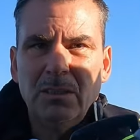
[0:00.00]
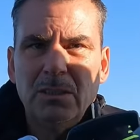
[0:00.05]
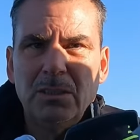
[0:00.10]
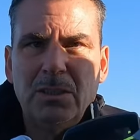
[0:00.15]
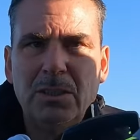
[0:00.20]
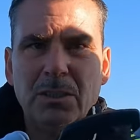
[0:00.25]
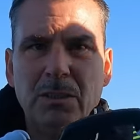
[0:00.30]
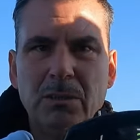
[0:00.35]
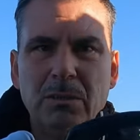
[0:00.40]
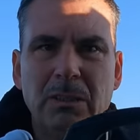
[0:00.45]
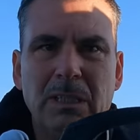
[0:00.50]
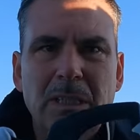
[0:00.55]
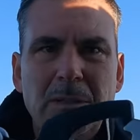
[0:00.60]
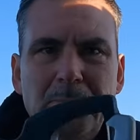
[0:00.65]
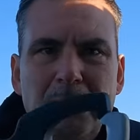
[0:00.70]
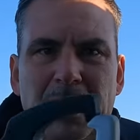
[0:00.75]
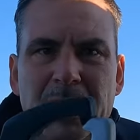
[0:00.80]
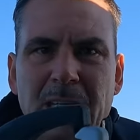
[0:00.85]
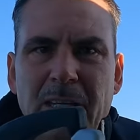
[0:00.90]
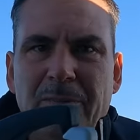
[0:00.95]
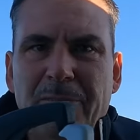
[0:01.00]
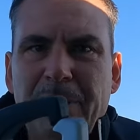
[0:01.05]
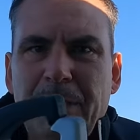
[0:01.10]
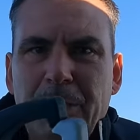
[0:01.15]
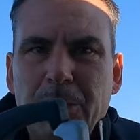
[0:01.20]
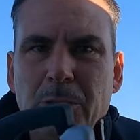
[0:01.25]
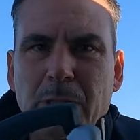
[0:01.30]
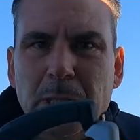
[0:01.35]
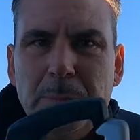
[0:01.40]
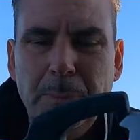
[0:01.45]
to the mini
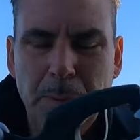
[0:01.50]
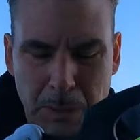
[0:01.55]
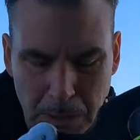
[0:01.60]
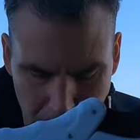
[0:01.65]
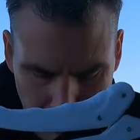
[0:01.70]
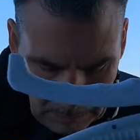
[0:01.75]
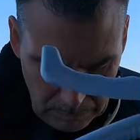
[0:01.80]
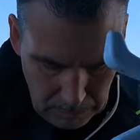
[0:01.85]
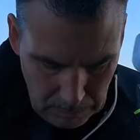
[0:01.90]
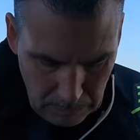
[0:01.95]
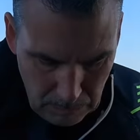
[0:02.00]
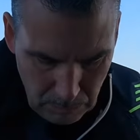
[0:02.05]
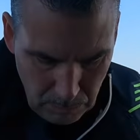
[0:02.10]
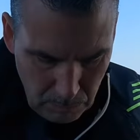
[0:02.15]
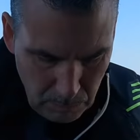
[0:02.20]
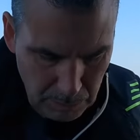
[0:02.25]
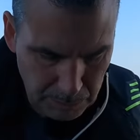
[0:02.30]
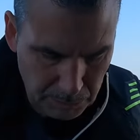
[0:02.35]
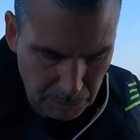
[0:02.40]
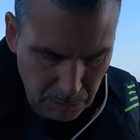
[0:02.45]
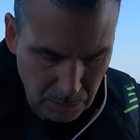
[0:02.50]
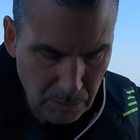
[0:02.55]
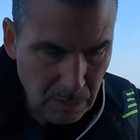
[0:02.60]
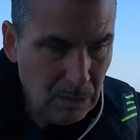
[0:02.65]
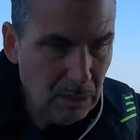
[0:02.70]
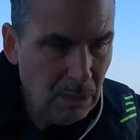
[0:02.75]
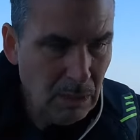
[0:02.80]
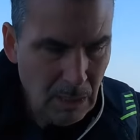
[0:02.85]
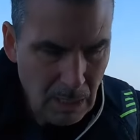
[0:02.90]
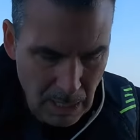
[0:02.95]
fish grippers, which are,
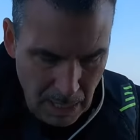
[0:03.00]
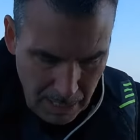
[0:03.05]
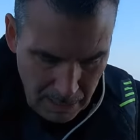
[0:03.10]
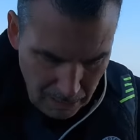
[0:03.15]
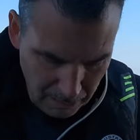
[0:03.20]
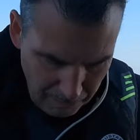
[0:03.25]
I don't